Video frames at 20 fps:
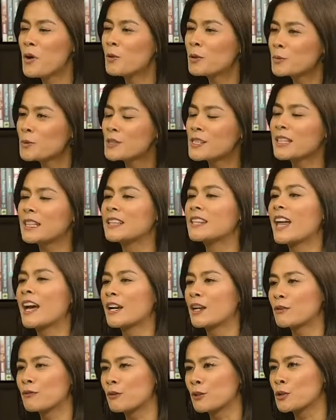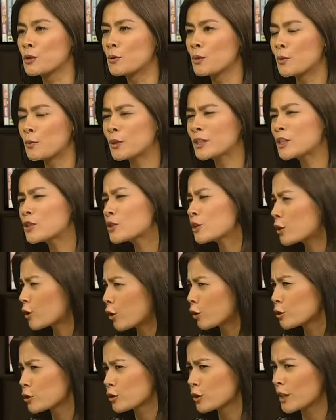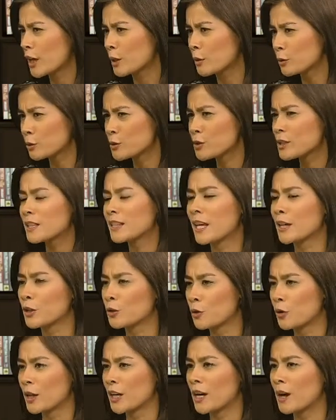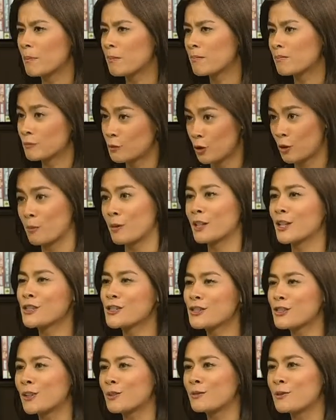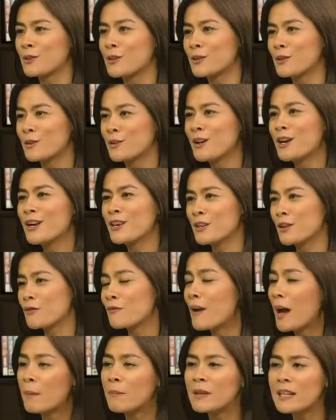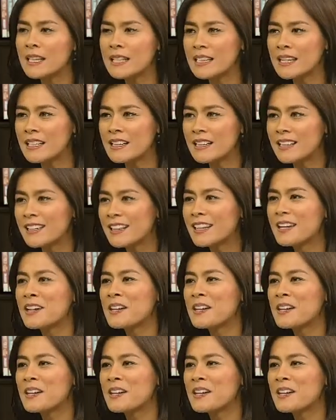What was it like for you? What is the culture like? What was it like growing up? Norma, let's start with you. Your family.